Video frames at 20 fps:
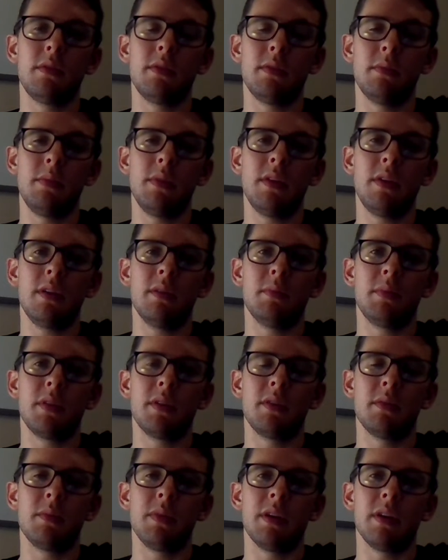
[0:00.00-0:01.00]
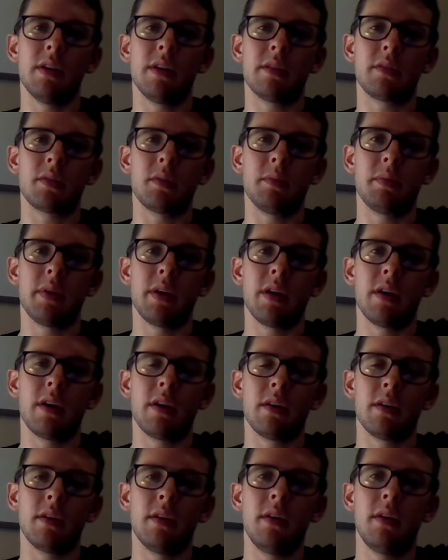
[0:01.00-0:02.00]
to me, appear to be a natural
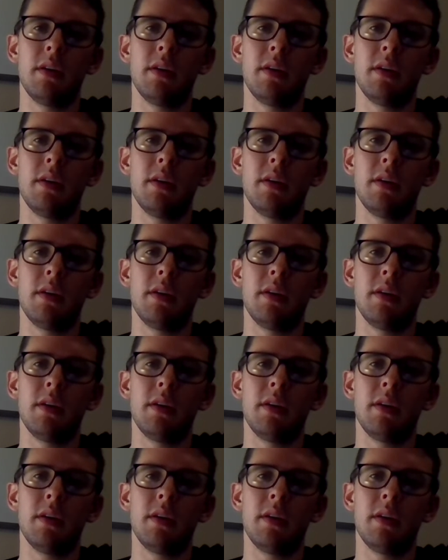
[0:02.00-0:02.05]
pair